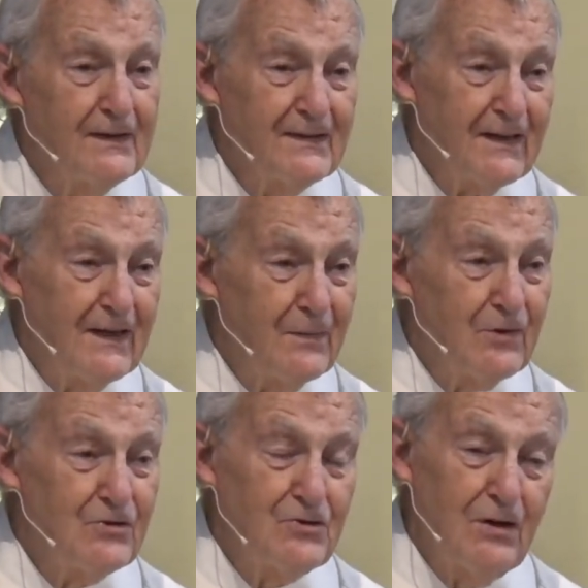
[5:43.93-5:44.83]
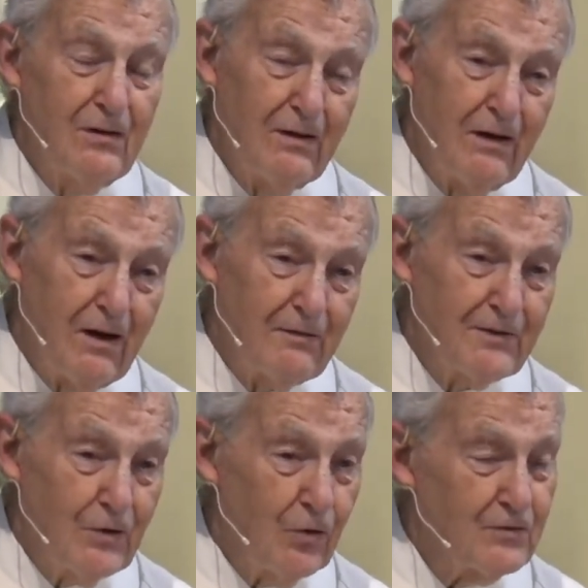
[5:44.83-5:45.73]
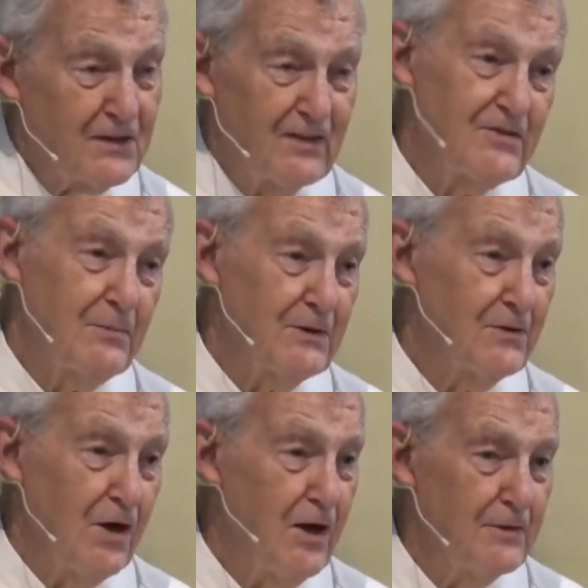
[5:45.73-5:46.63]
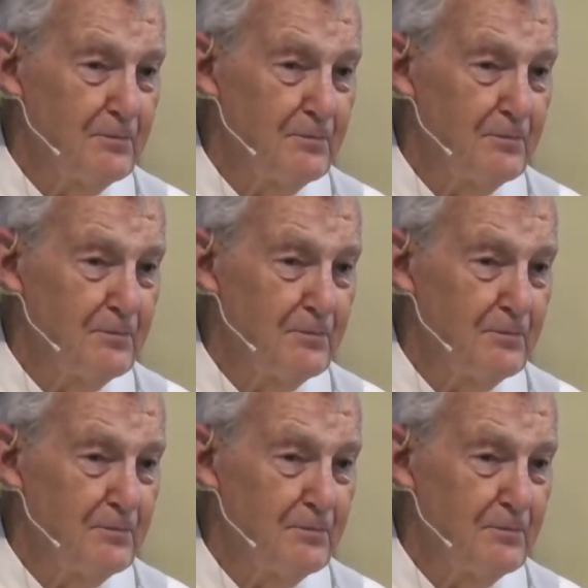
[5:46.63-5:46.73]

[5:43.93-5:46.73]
the image of the Old Testament God,